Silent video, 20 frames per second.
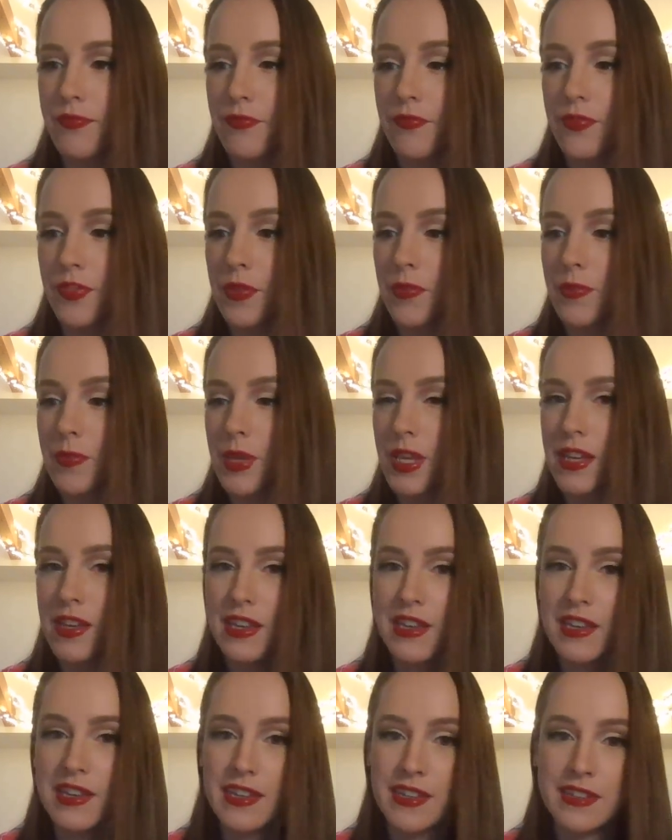for
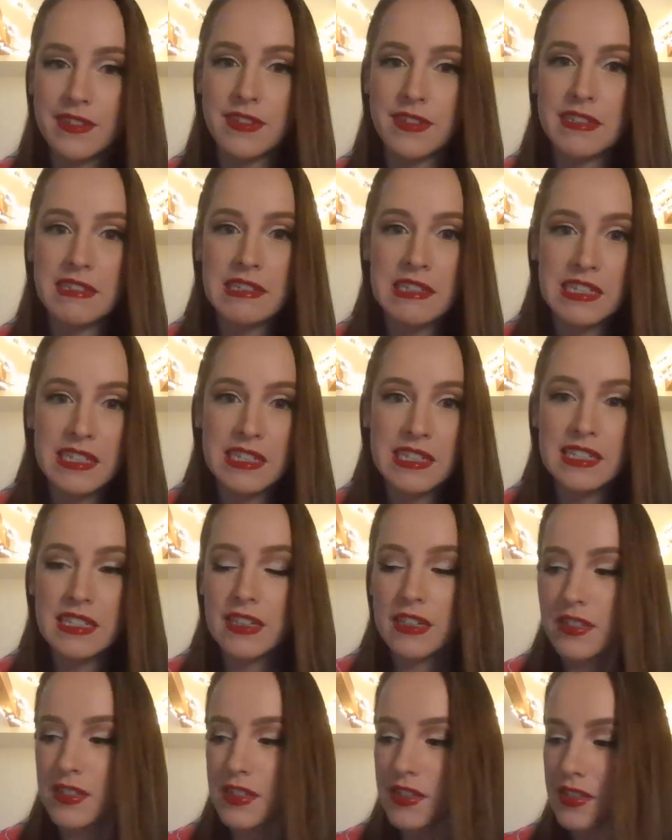me
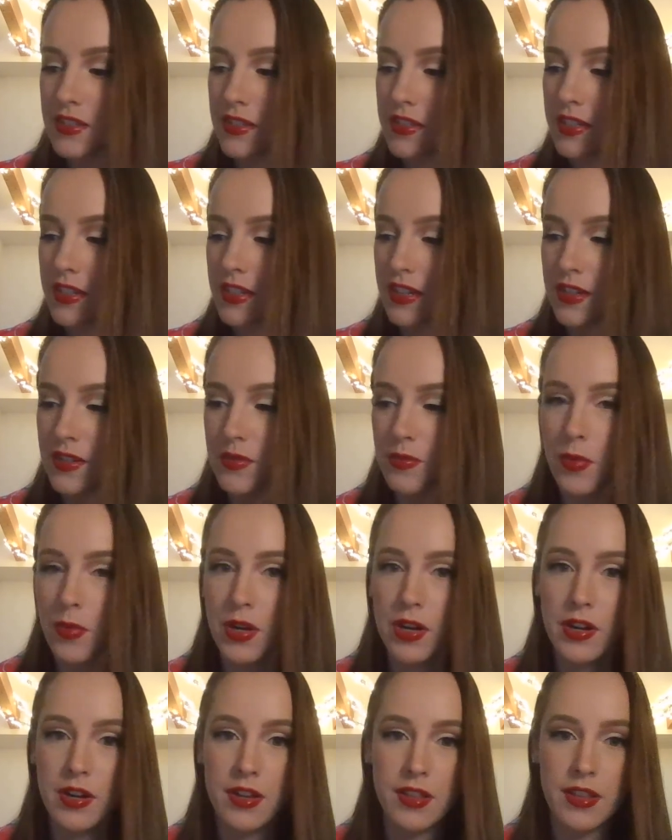it just didn't
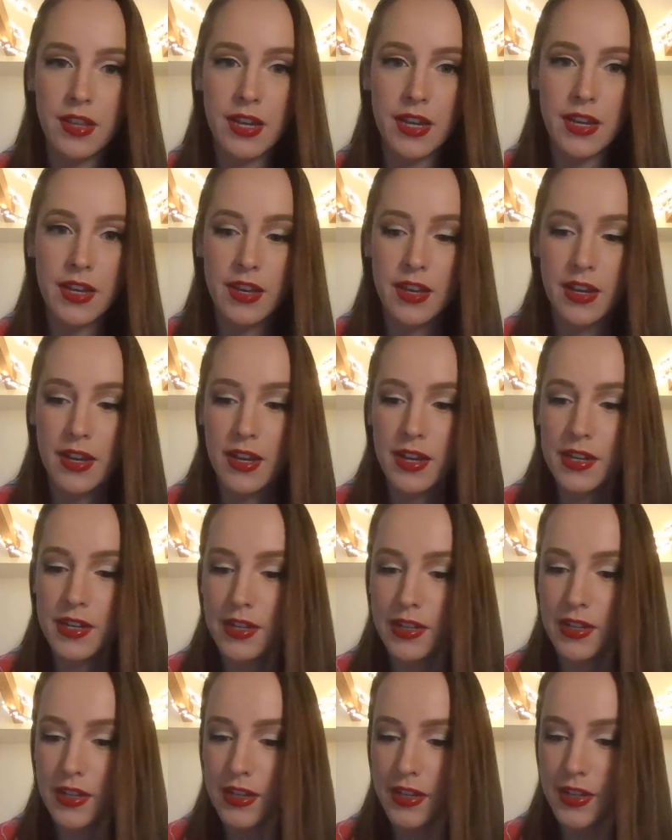work like I
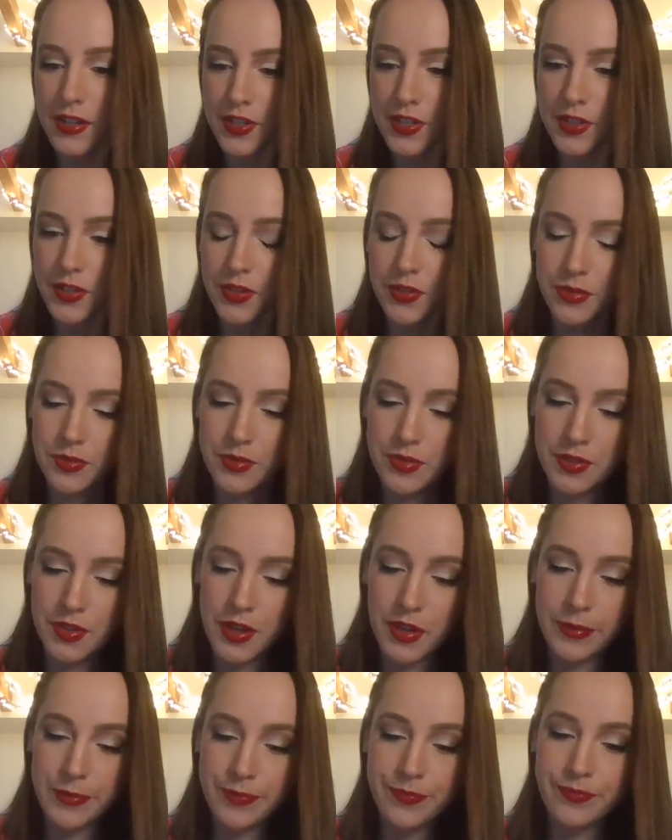needed it to,
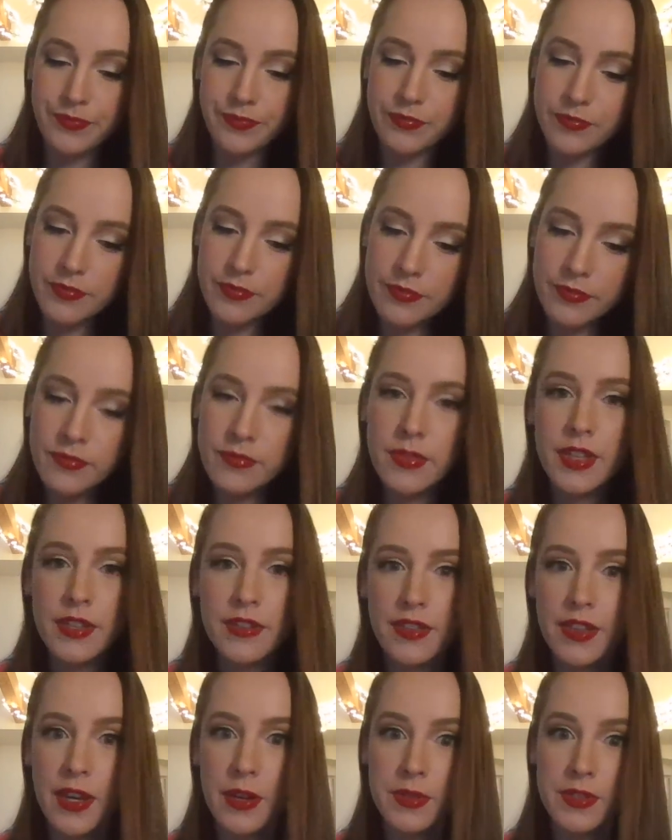so
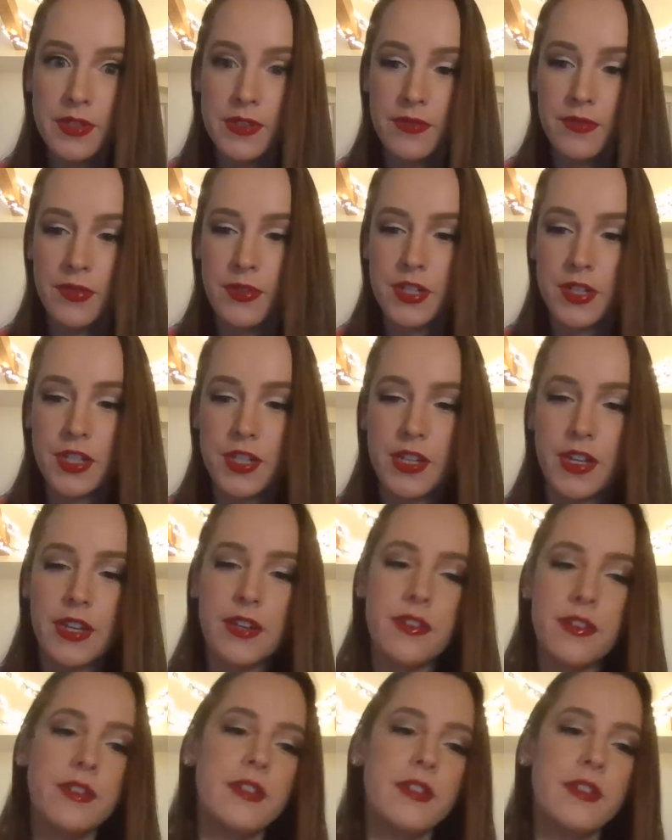that was unfortunate.